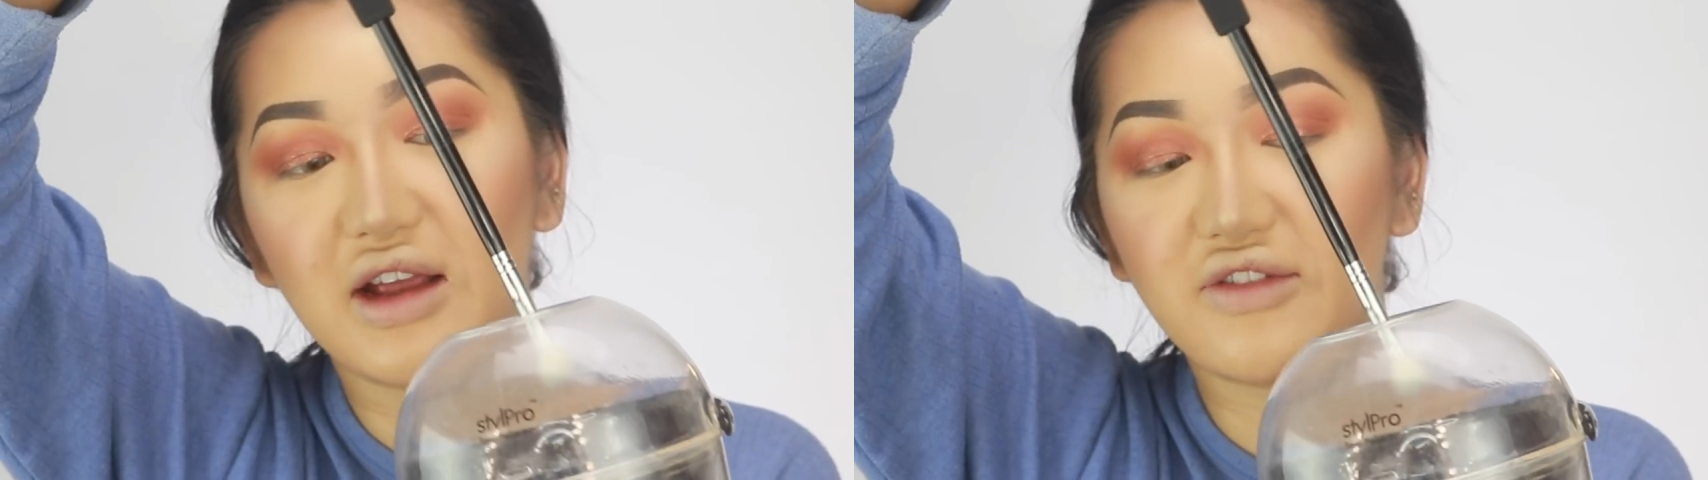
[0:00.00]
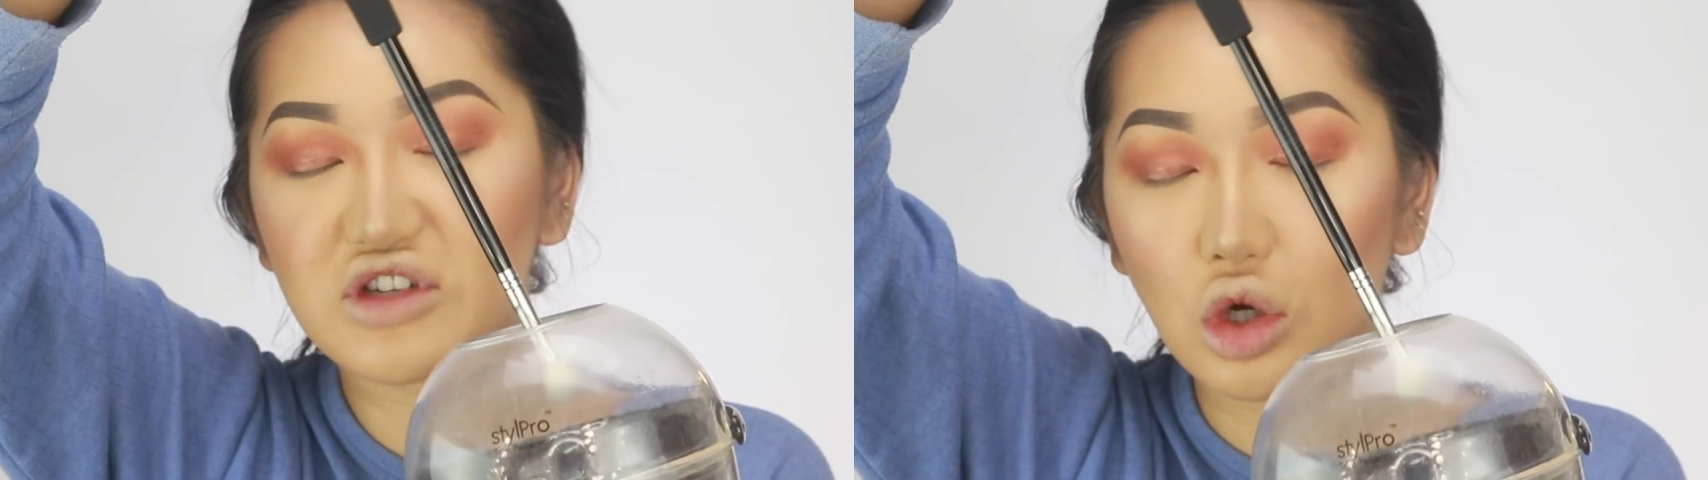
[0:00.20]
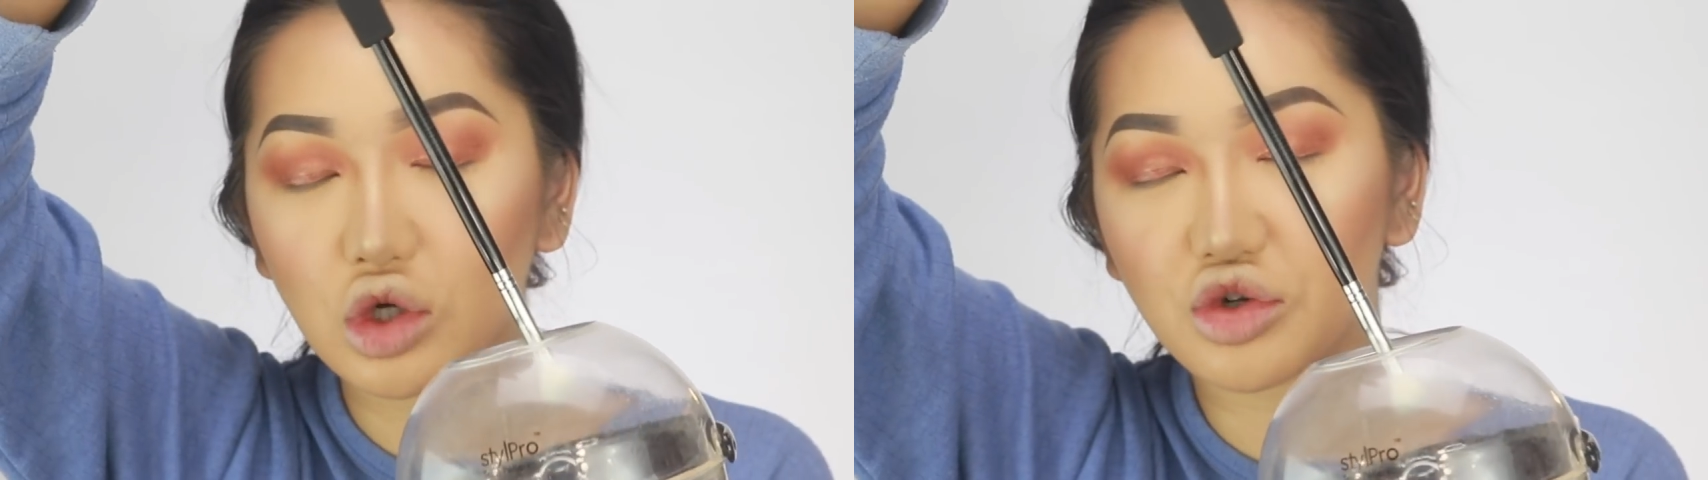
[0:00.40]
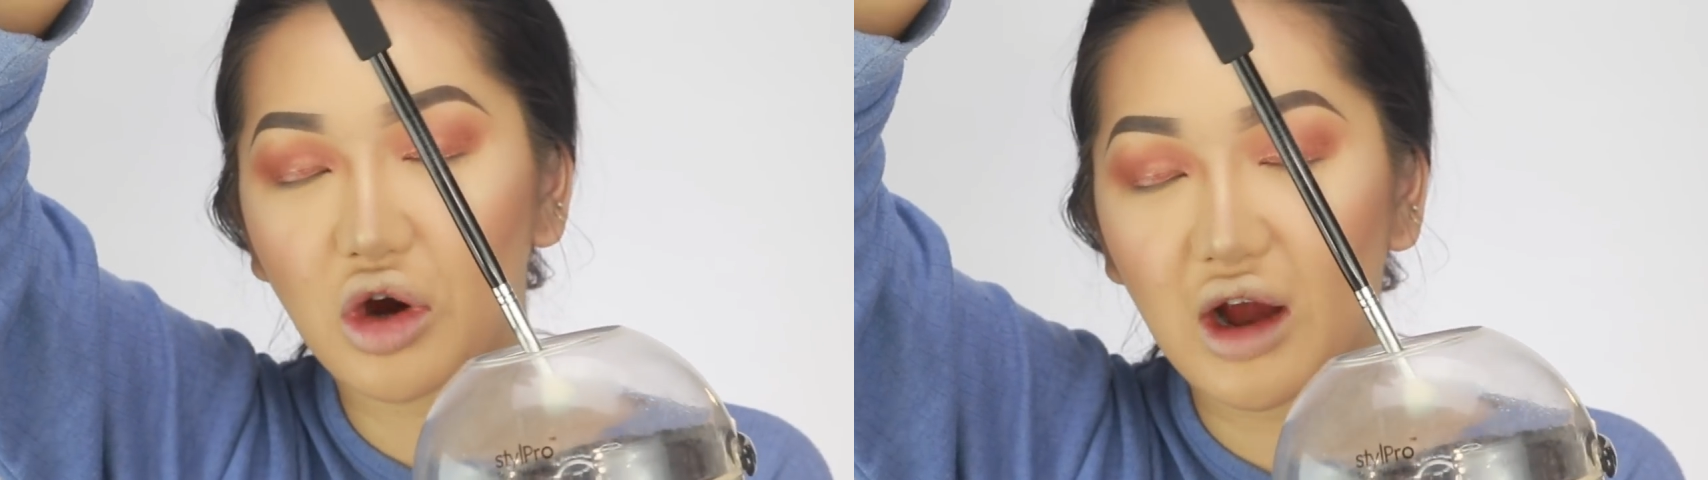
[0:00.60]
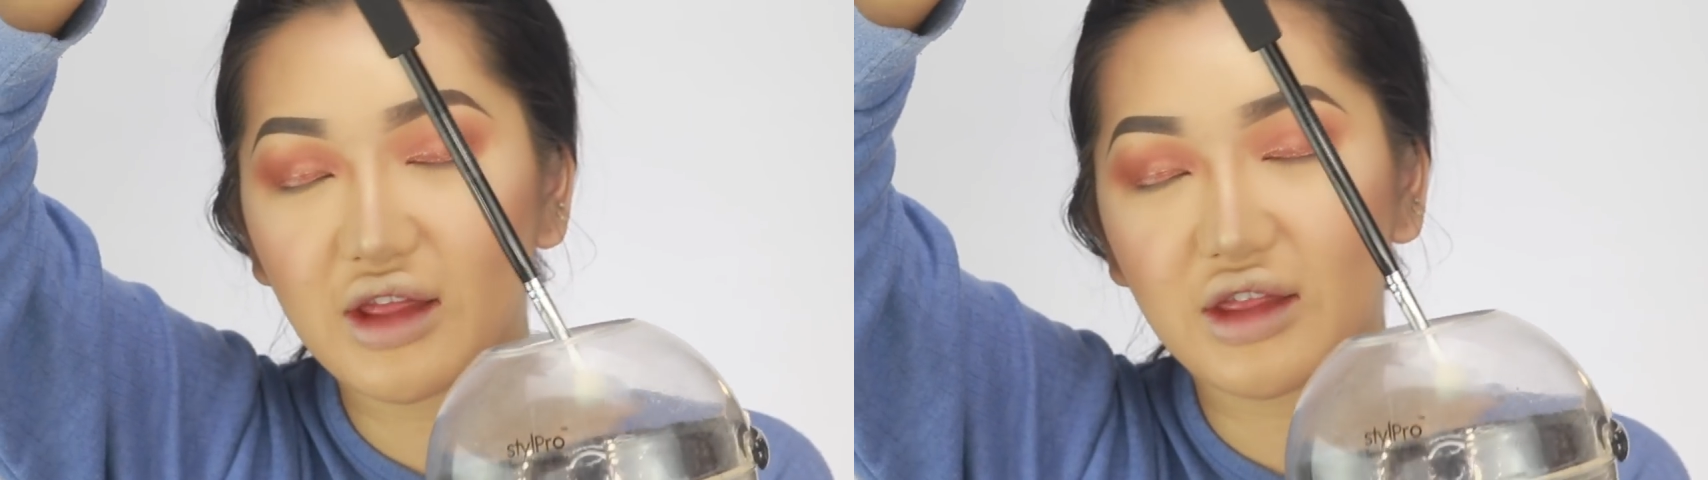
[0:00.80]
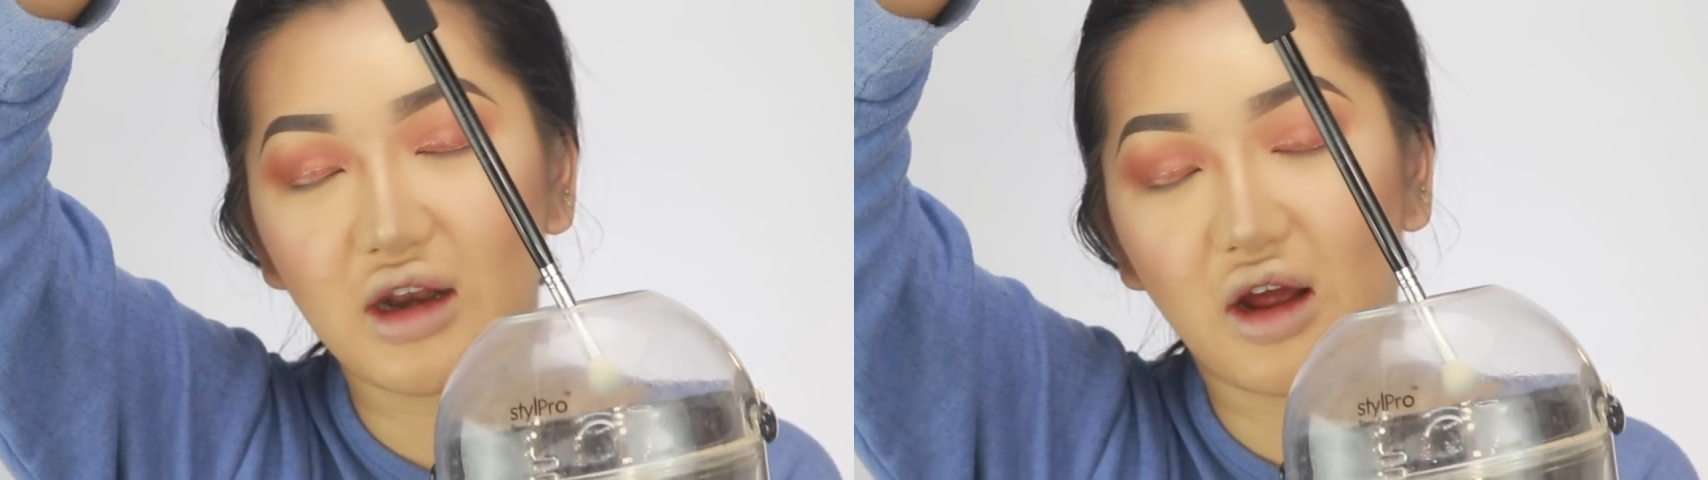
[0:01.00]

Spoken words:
If it's not dry, then